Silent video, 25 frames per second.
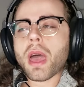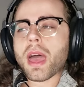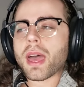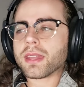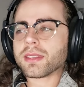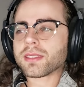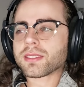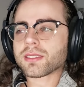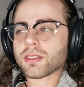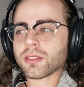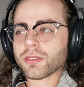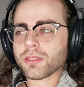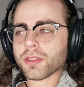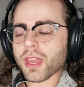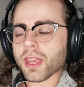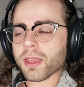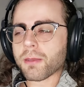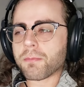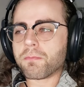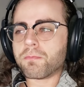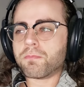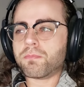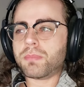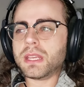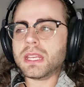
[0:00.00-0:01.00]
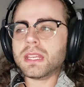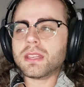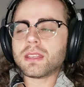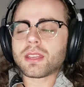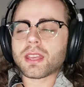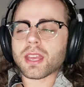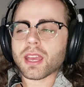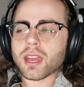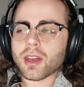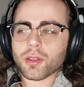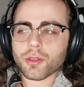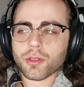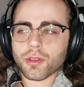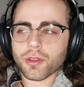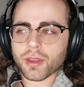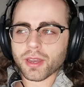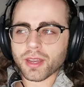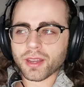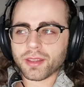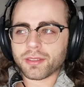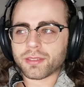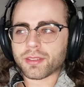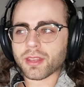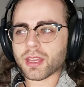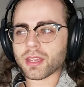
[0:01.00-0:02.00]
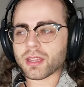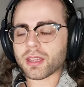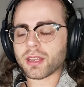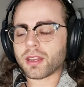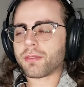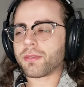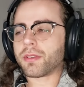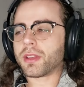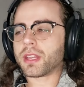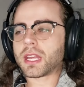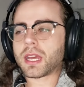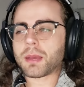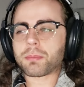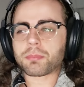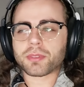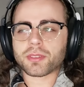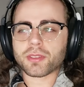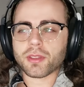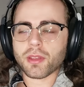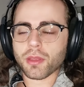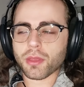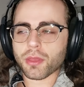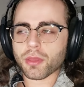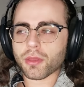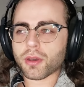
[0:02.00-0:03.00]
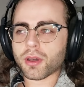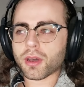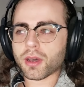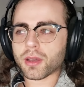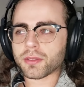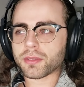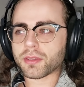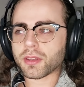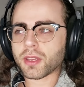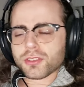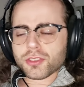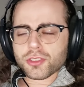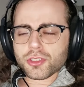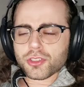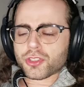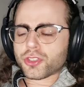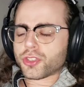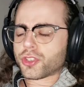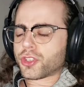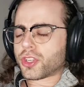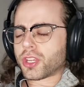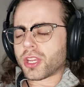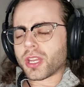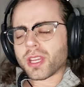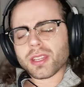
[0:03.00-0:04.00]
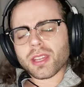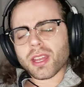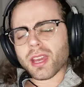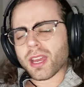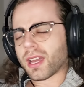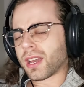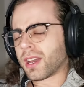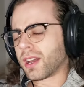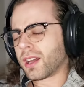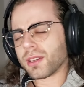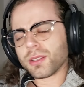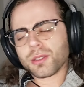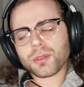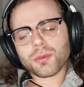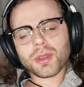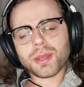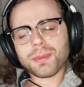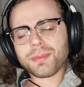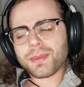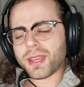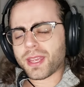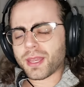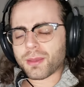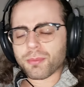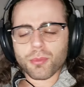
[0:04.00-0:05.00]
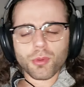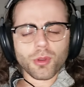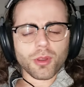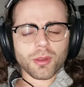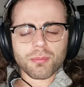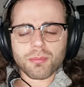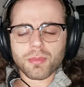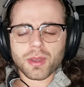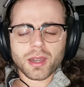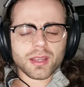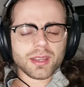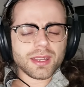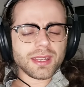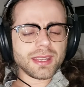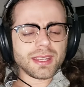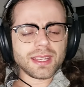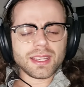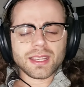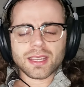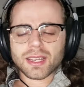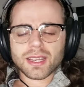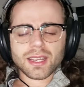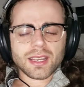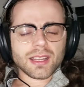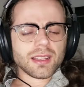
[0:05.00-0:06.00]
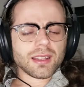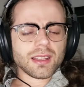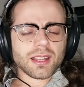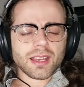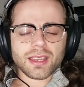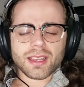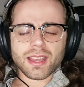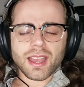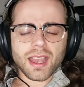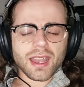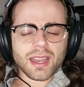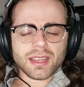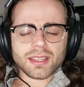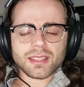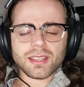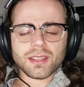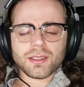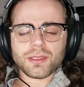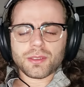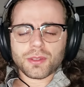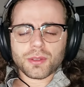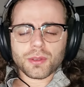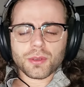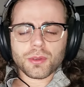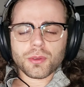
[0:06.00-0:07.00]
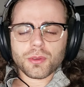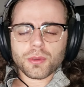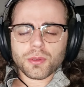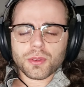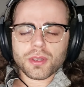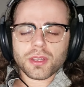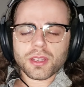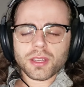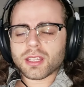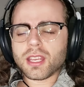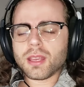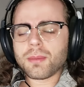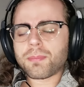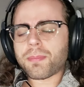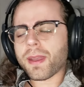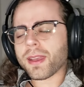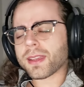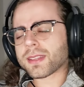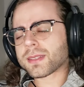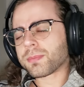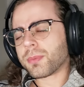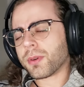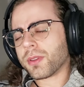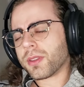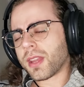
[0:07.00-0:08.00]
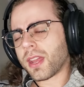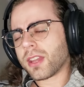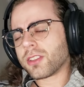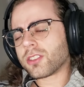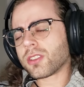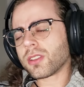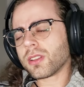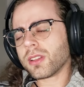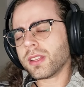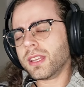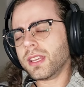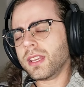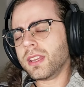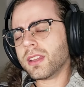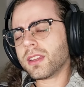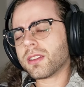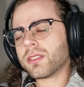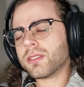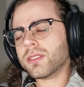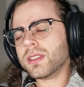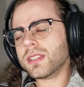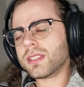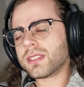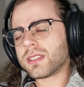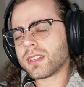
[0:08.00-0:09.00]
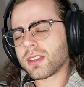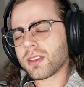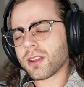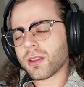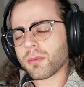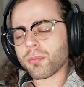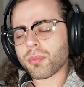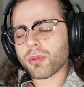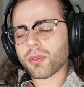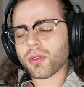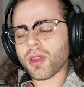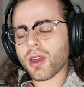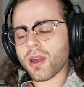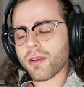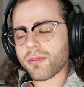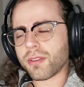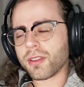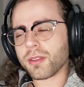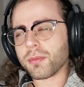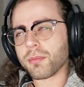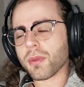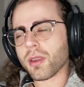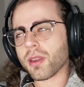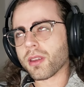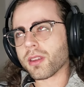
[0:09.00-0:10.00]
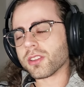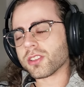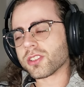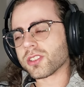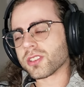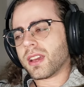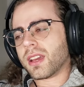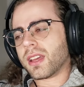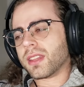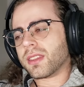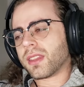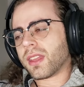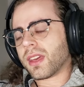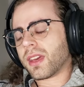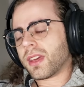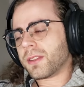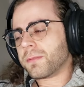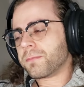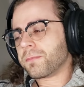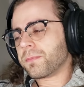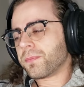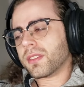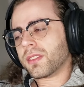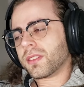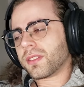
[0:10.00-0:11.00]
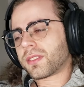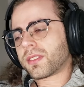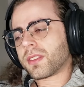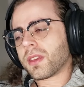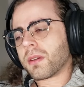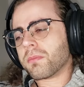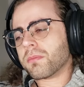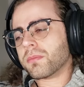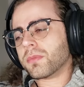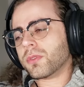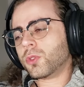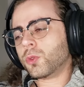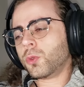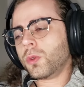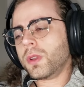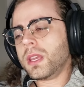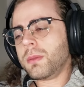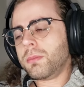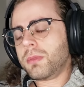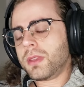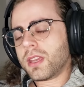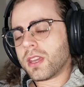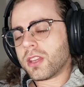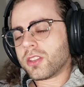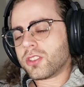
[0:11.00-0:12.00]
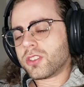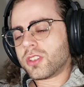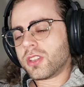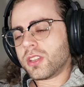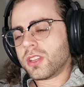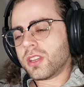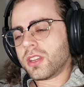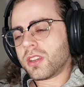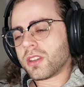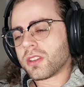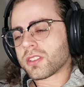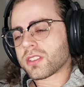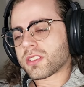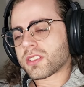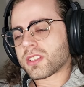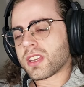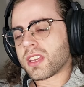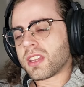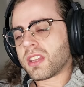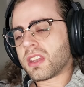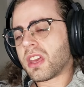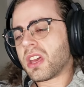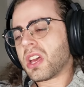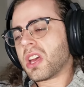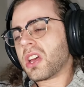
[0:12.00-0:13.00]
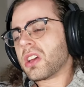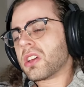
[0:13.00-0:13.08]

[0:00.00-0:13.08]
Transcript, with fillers: pencil neck bean counter executive at Epson thought, shit, how do we make more money? Like, I need to keep exponentially increasing our profit margin. And then some dweeby engineer said,